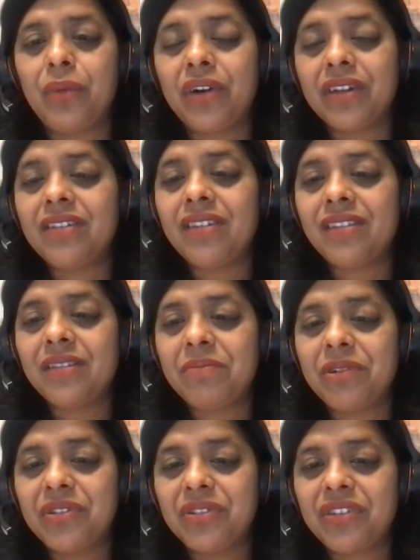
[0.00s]
What is it
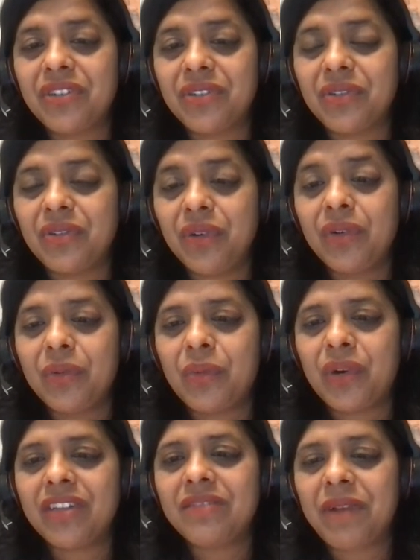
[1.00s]
supposed to do?
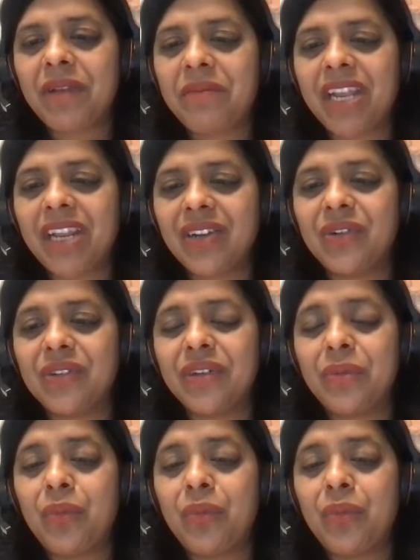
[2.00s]
What is my main goal?